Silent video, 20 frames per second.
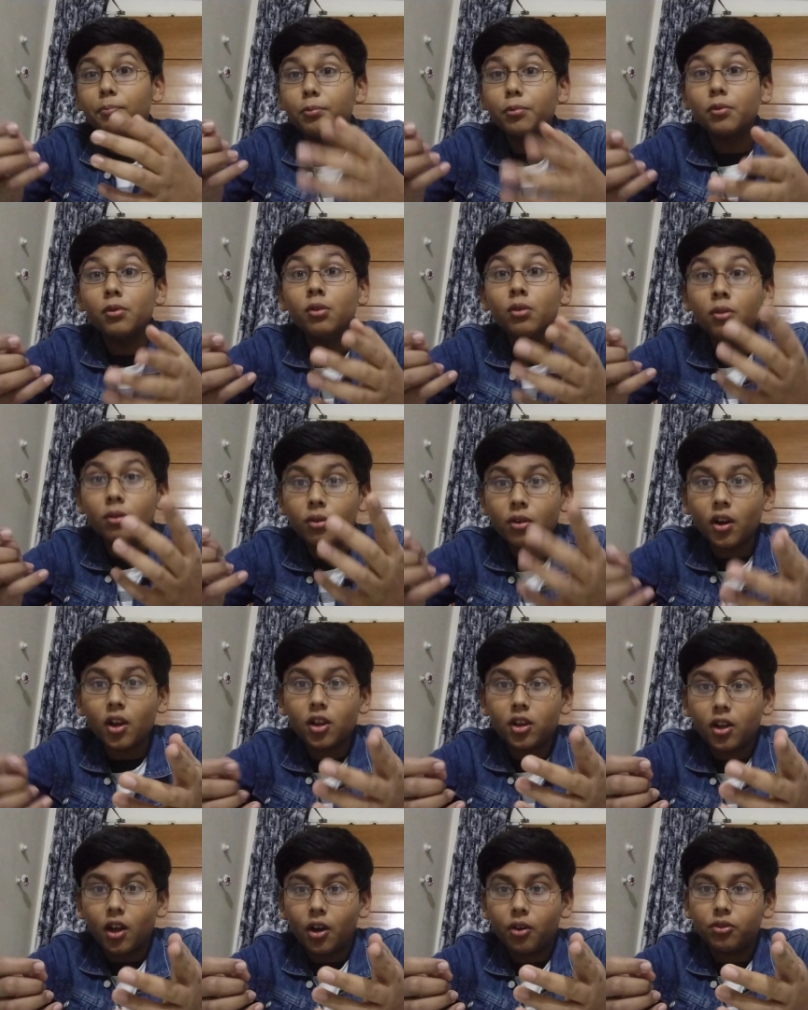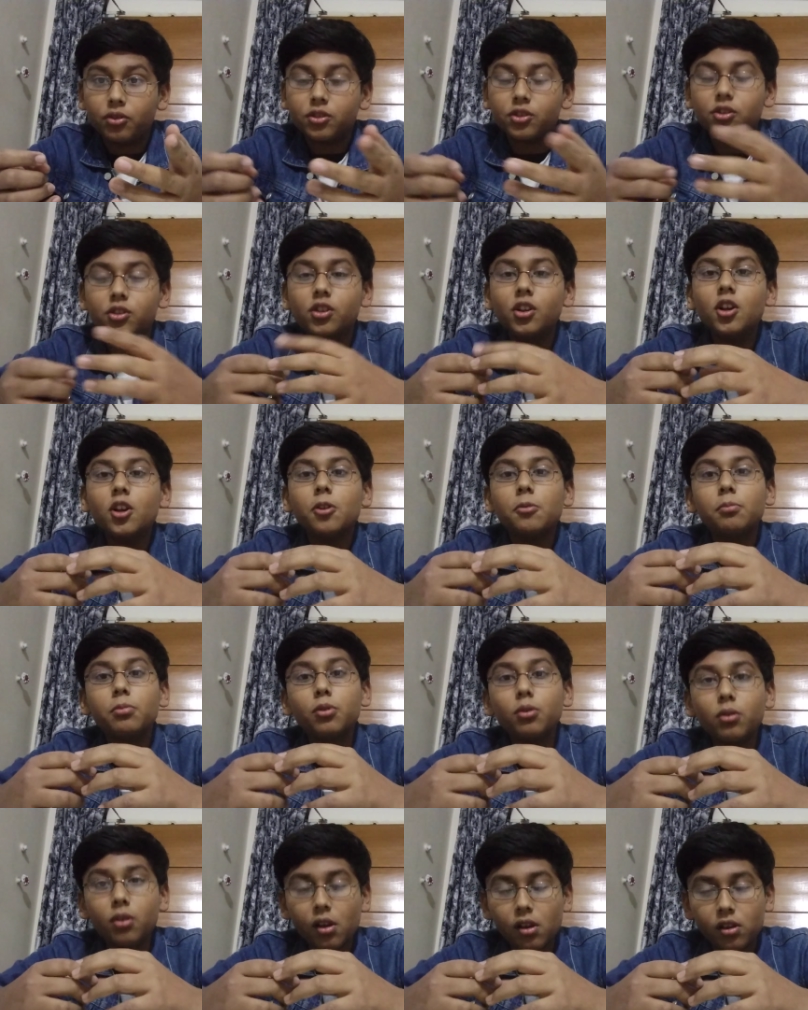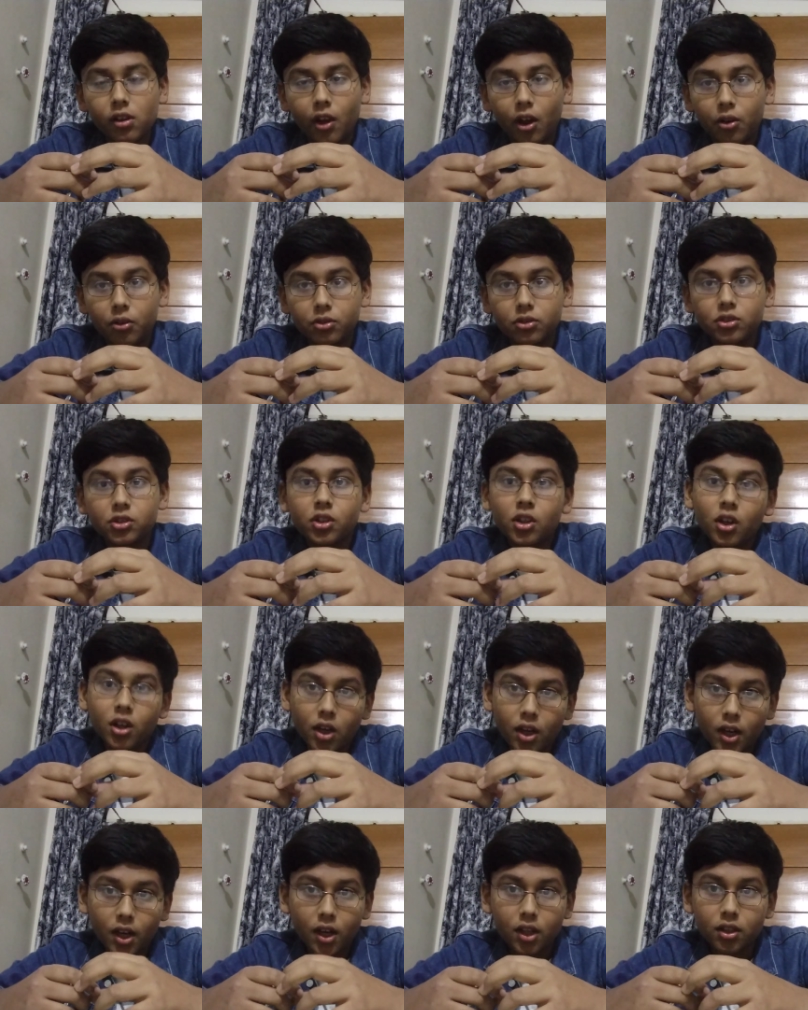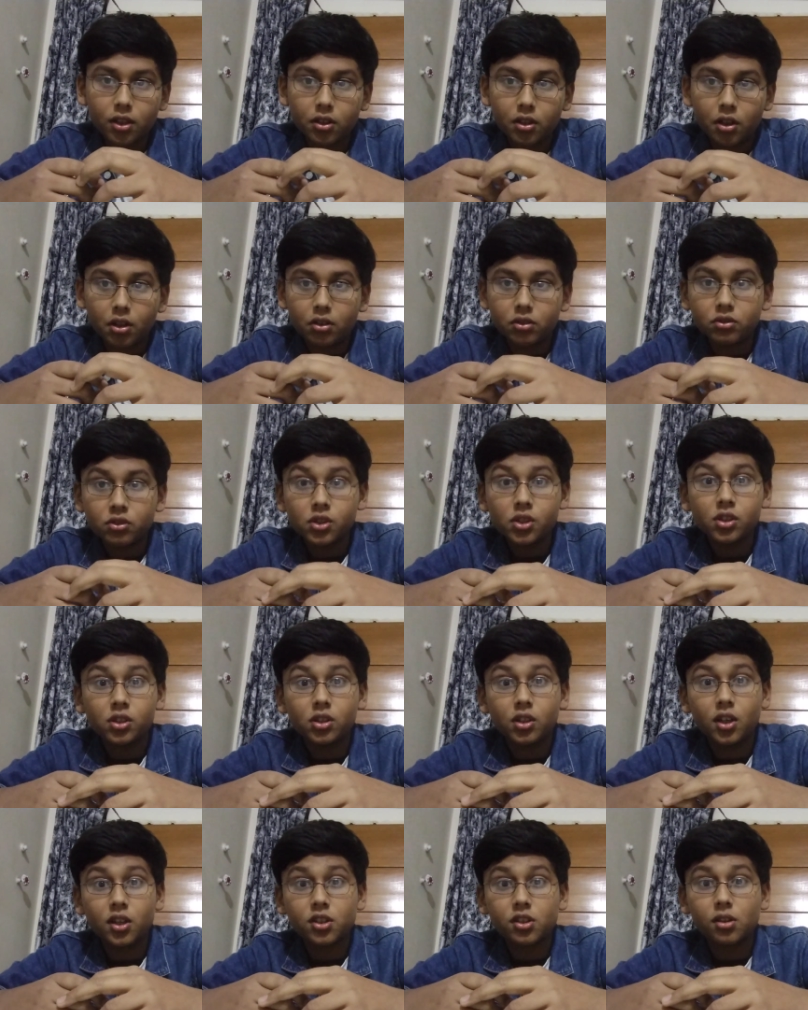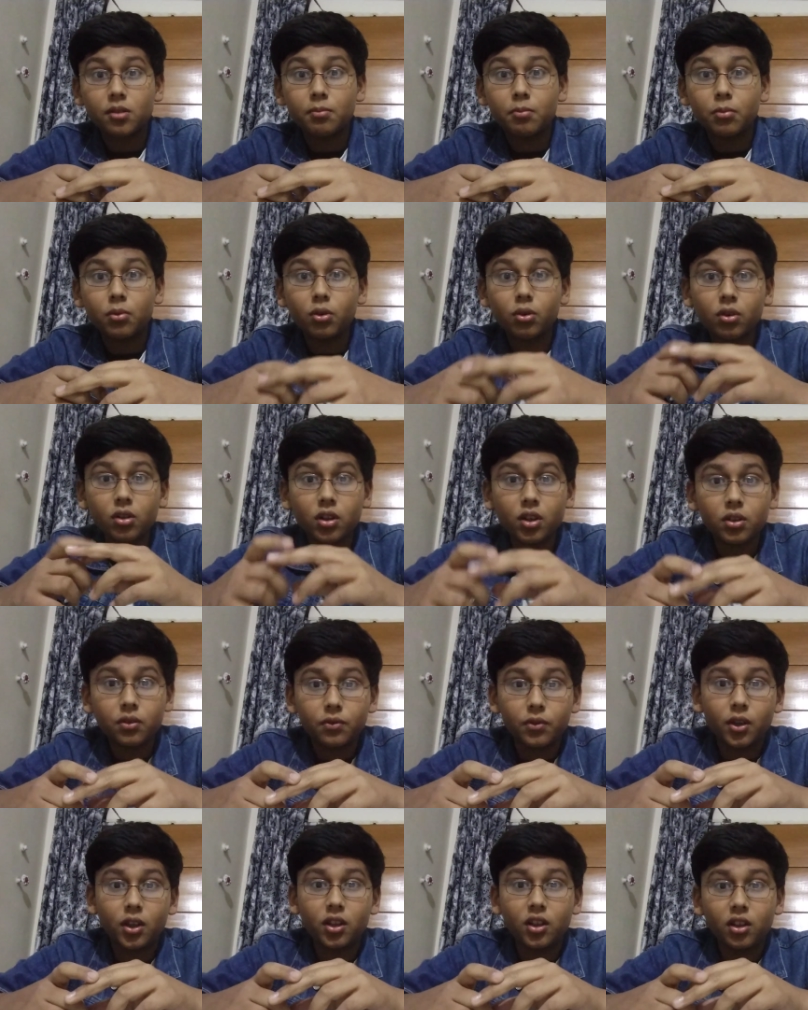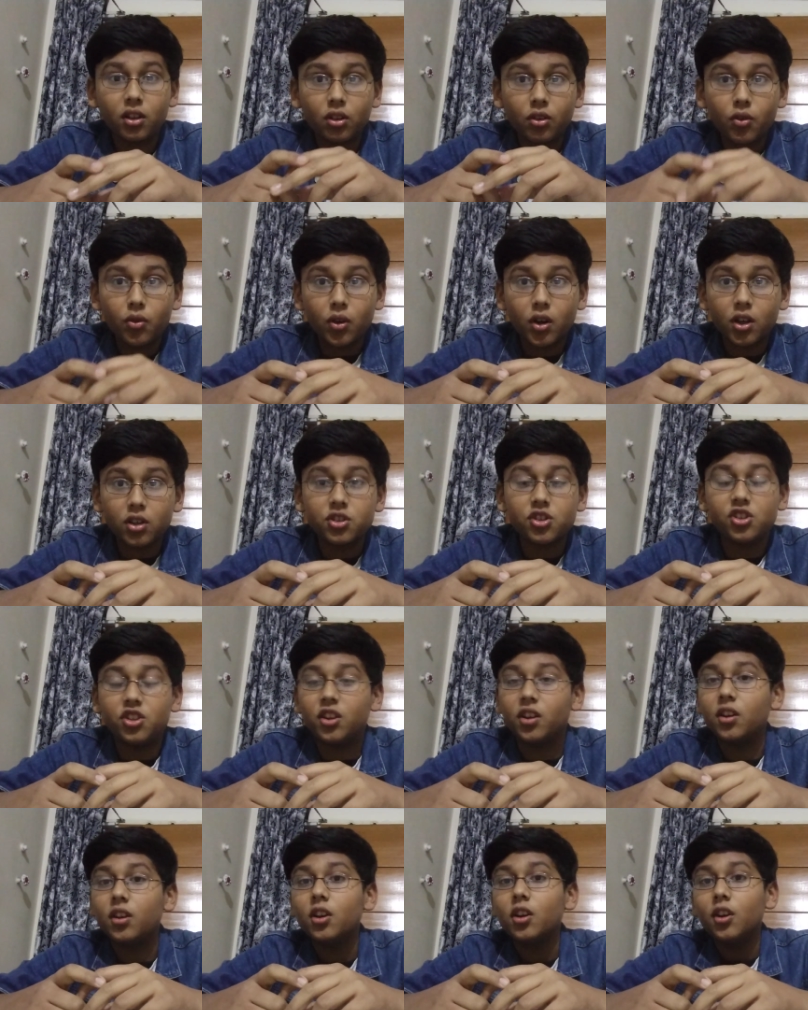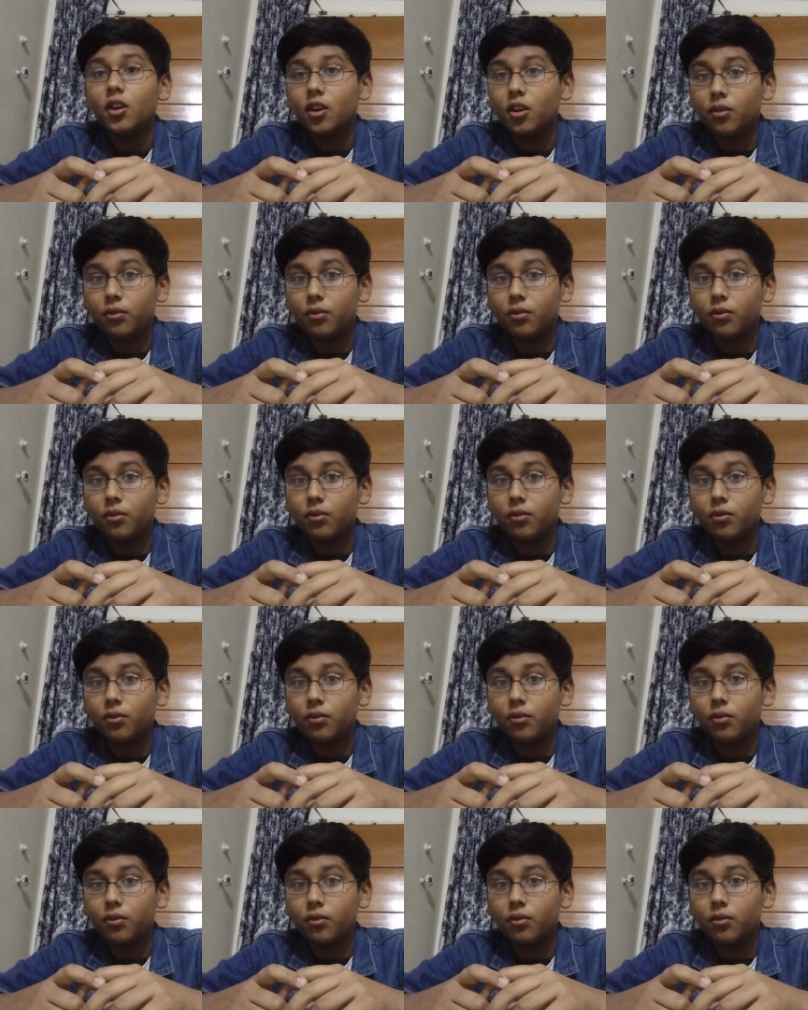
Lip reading: Plural nouns. Plural nouns are the nouns that are more than one in quantity.